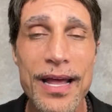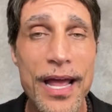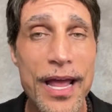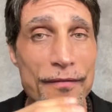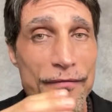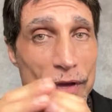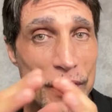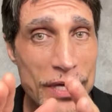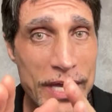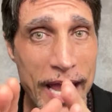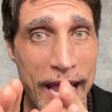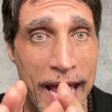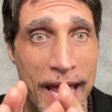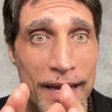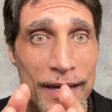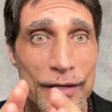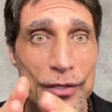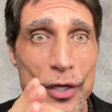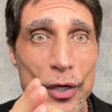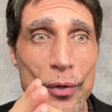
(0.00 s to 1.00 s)
If you
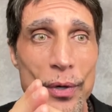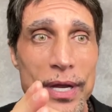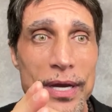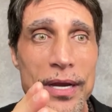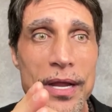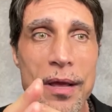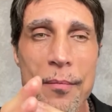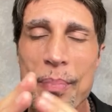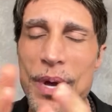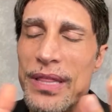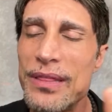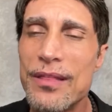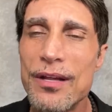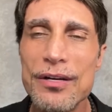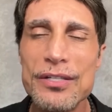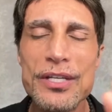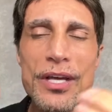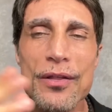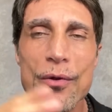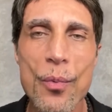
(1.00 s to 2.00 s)
can, do it, but
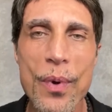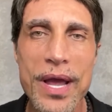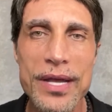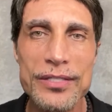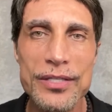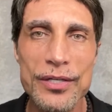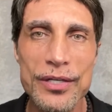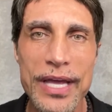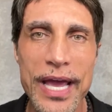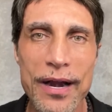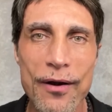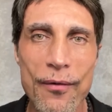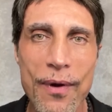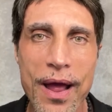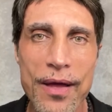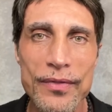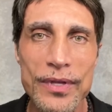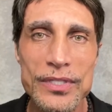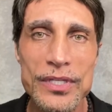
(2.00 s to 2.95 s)
there's other ways to get around